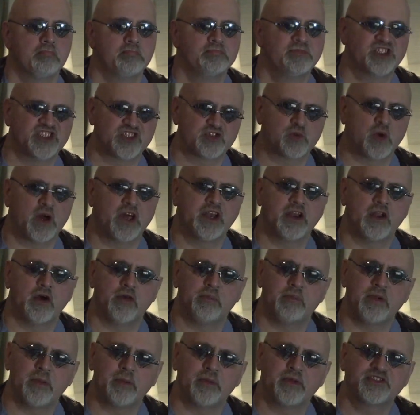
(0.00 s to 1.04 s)
Just want to know
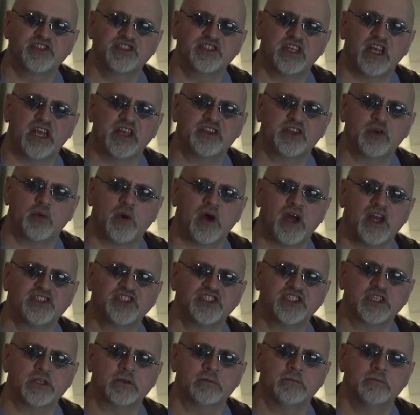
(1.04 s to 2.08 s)
that people are still out there
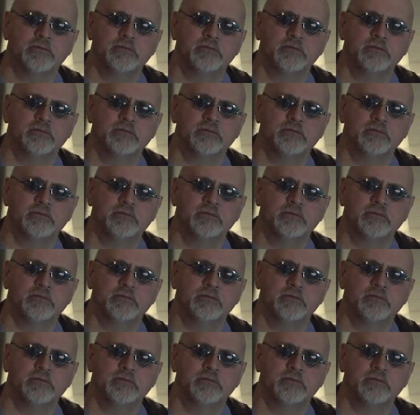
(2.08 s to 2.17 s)
watching.